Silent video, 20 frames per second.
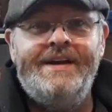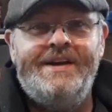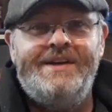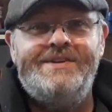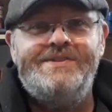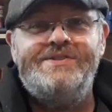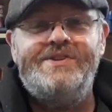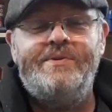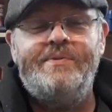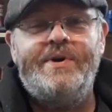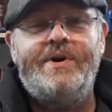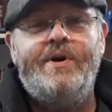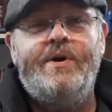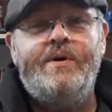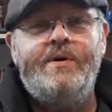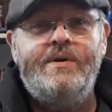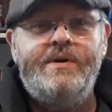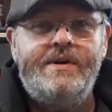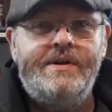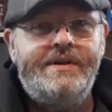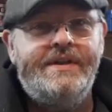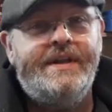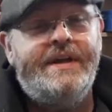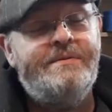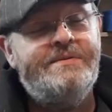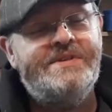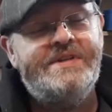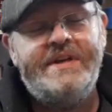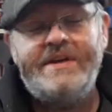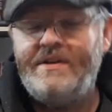So there we go. Like I
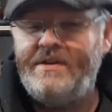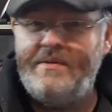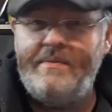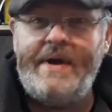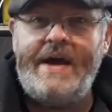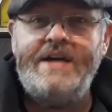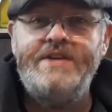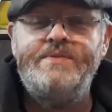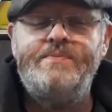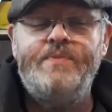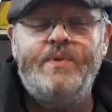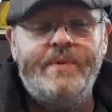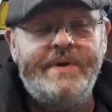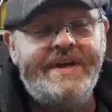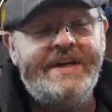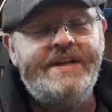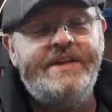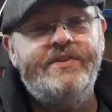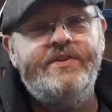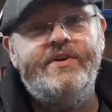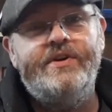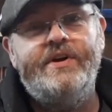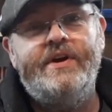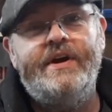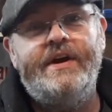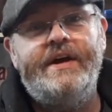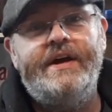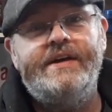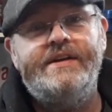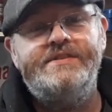said, a mess, but we're getting there.
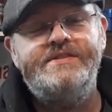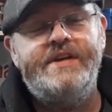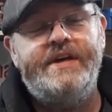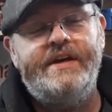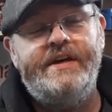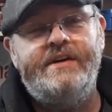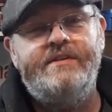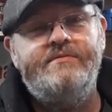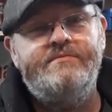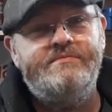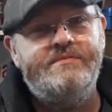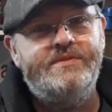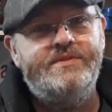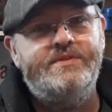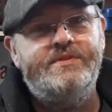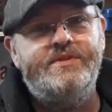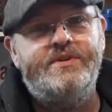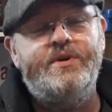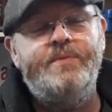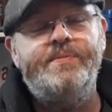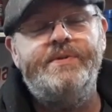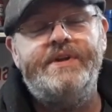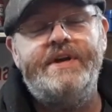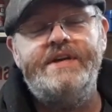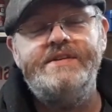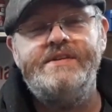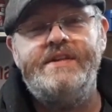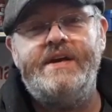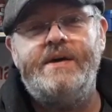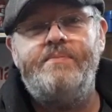Like I say, a couple of
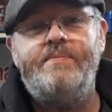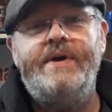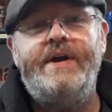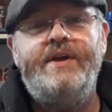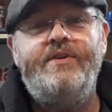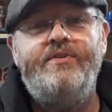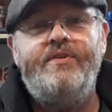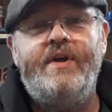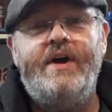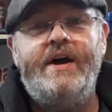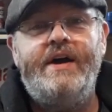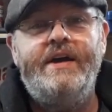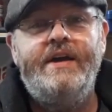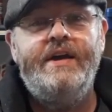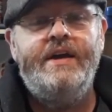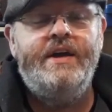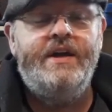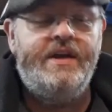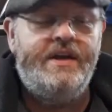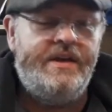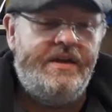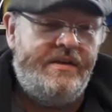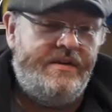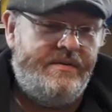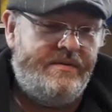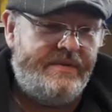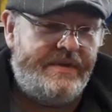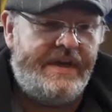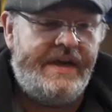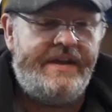days let that paint dry,
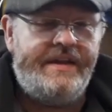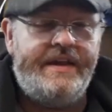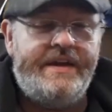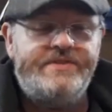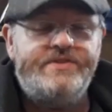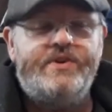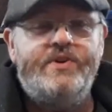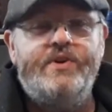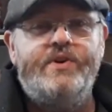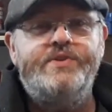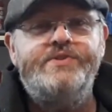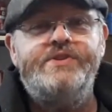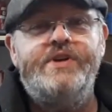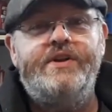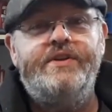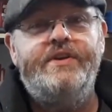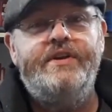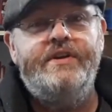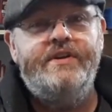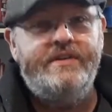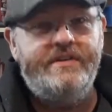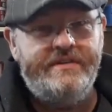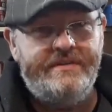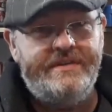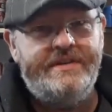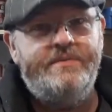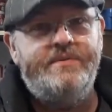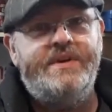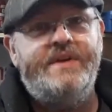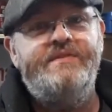we'll get the next coat on,
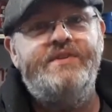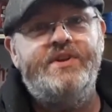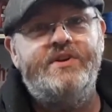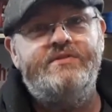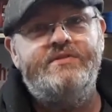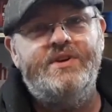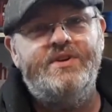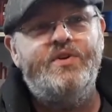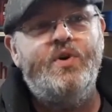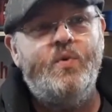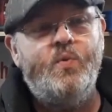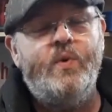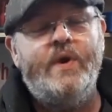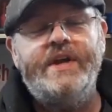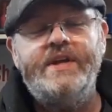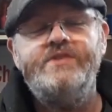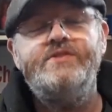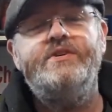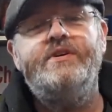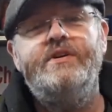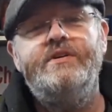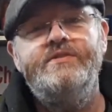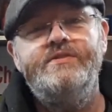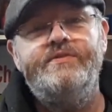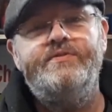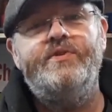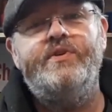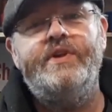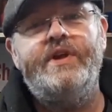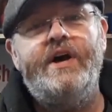then we'll give it a good week to
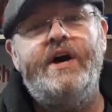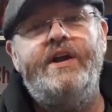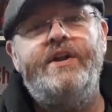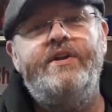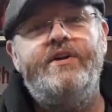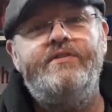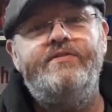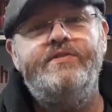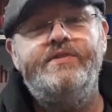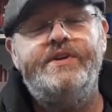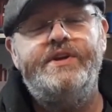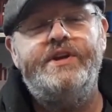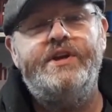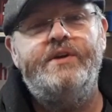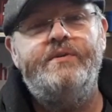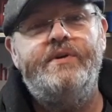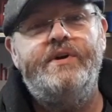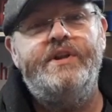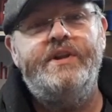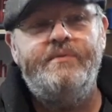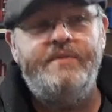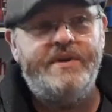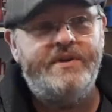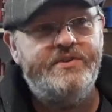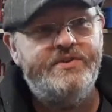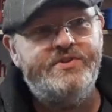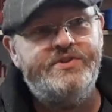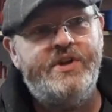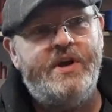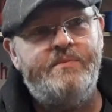fully harden off, fully cure, and then we can
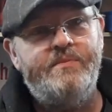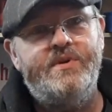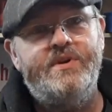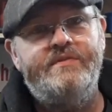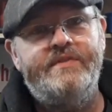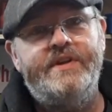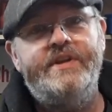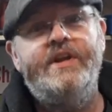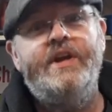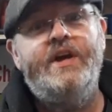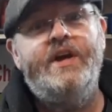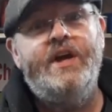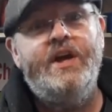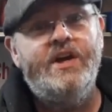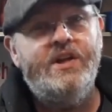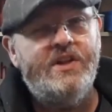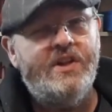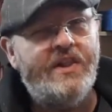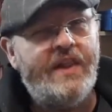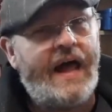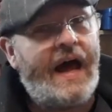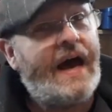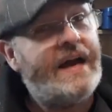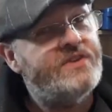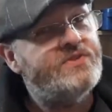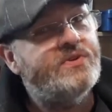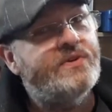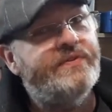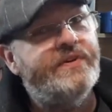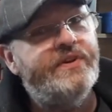just start moving light
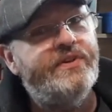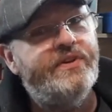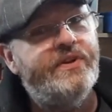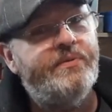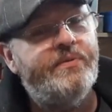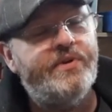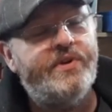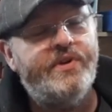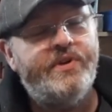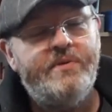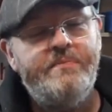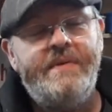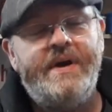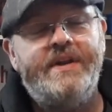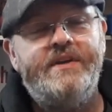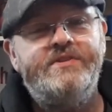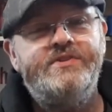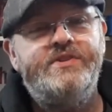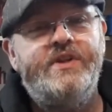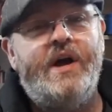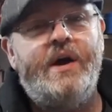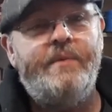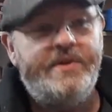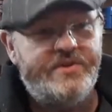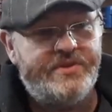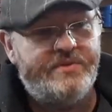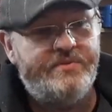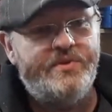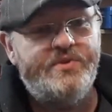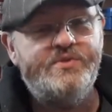stuff in there. I'm not going to go mad at the start. We're
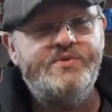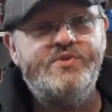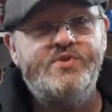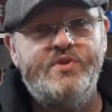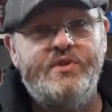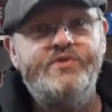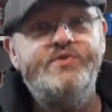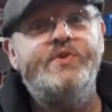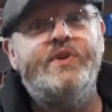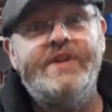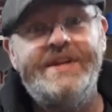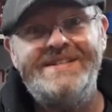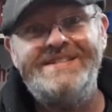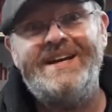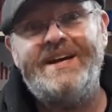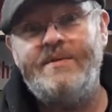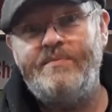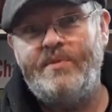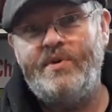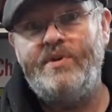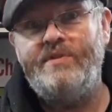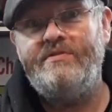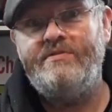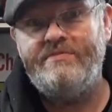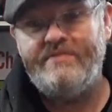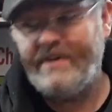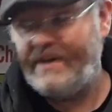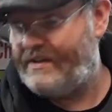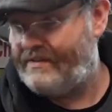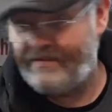just going to move some stuff so at least I can move
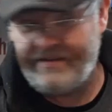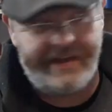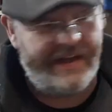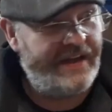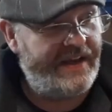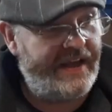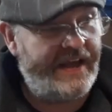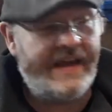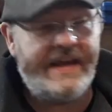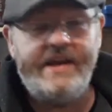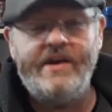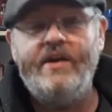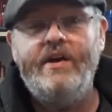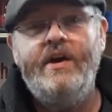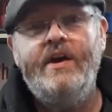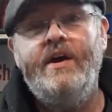in here.